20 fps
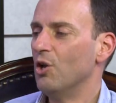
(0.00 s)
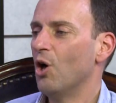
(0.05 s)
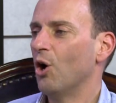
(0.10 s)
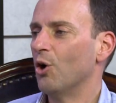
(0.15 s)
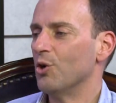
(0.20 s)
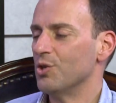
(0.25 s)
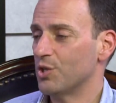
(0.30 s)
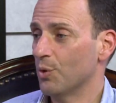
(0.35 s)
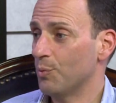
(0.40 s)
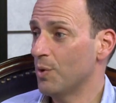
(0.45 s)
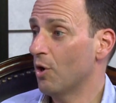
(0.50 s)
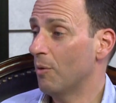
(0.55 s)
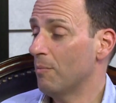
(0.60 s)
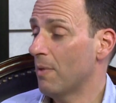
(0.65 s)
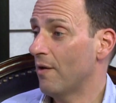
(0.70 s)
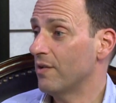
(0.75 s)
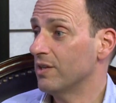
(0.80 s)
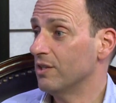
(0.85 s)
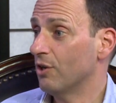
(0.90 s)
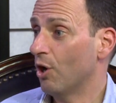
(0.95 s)
No, so we got
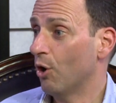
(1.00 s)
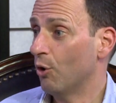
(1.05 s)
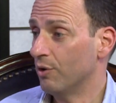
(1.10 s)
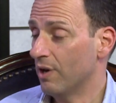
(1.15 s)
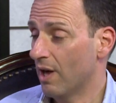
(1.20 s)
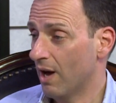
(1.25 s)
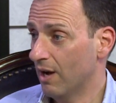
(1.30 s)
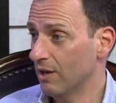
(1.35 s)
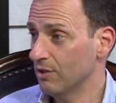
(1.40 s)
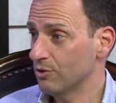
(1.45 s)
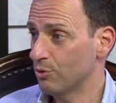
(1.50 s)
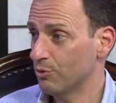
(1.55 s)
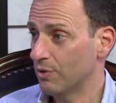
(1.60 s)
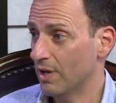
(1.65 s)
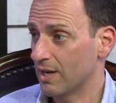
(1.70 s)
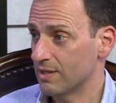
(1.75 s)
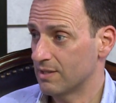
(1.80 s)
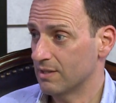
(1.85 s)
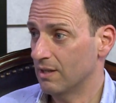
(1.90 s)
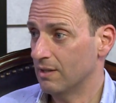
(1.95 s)
married in
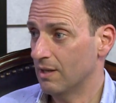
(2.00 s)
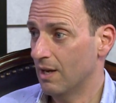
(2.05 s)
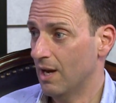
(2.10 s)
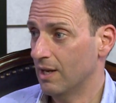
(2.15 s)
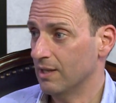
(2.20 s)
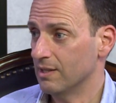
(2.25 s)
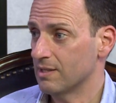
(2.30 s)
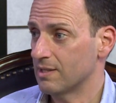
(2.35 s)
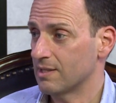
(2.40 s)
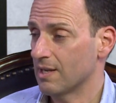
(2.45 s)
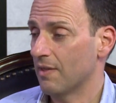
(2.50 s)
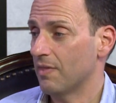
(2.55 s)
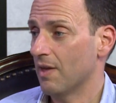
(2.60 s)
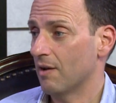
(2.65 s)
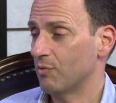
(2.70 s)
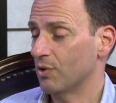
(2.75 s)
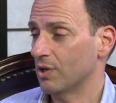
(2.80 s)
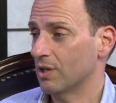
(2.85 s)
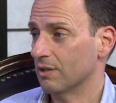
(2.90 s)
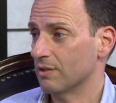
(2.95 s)
2009 in South
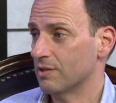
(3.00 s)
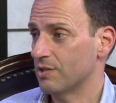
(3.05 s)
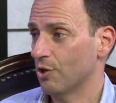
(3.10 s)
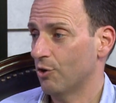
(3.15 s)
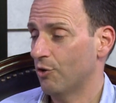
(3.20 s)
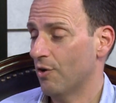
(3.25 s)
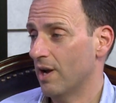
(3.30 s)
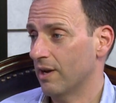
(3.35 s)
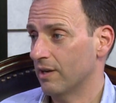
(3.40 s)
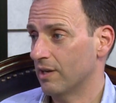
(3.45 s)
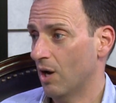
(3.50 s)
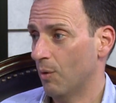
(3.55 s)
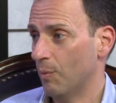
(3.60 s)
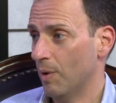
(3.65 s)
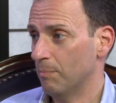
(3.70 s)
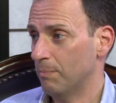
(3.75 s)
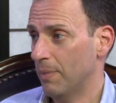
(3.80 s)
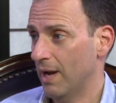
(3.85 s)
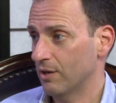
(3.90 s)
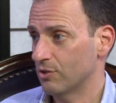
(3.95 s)
Africa. So Craig and I
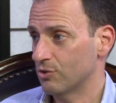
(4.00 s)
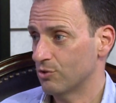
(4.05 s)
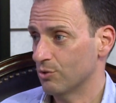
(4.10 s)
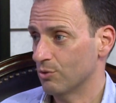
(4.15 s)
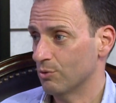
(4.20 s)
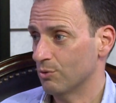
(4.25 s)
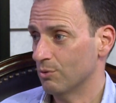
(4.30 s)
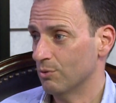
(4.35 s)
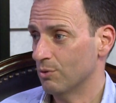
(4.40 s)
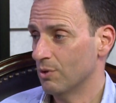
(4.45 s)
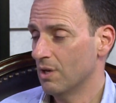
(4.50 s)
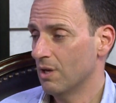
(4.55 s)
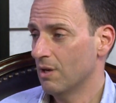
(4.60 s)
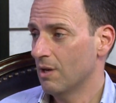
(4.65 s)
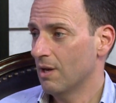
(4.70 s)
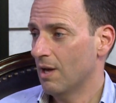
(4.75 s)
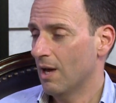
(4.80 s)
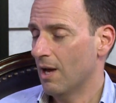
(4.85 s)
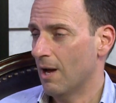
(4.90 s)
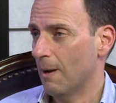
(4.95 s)
went back to,
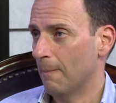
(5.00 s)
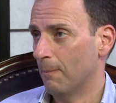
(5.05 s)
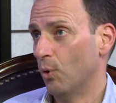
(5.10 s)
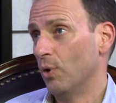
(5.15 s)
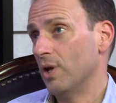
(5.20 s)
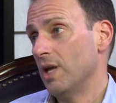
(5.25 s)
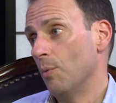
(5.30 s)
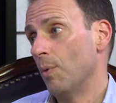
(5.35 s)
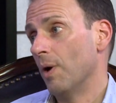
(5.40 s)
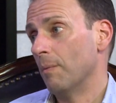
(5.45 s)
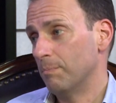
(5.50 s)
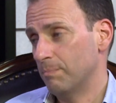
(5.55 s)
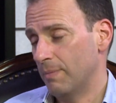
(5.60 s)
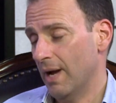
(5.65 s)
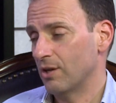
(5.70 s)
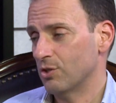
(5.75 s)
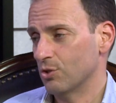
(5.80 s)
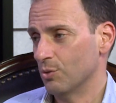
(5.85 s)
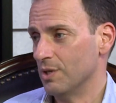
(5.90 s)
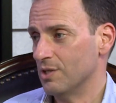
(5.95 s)
he went
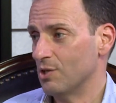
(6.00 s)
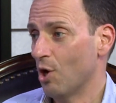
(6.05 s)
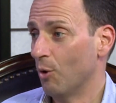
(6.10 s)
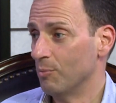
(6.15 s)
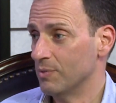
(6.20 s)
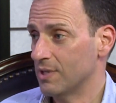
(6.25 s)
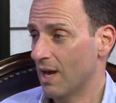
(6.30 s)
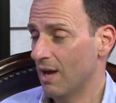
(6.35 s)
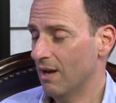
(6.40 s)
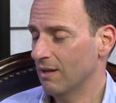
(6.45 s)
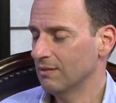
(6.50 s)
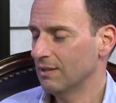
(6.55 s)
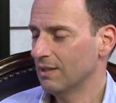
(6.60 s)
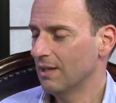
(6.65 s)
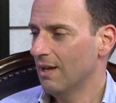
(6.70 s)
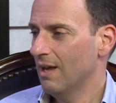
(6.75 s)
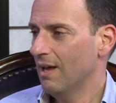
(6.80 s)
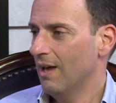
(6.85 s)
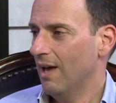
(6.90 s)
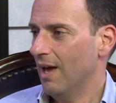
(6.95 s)
back to his hometown,
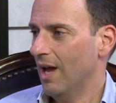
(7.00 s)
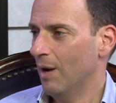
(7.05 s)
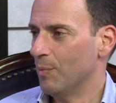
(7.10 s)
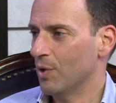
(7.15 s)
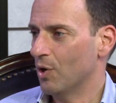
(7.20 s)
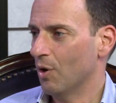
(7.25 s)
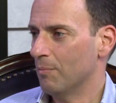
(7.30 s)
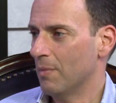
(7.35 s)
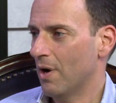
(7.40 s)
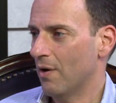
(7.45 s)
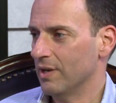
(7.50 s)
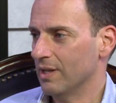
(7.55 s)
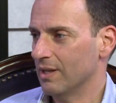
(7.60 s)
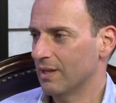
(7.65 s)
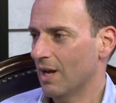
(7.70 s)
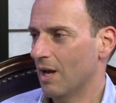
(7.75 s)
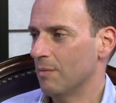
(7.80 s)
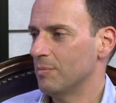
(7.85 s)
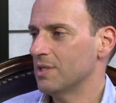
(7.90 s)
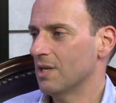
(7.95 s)
and we got married
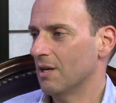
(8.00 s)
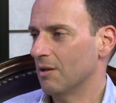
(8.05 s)
in Cape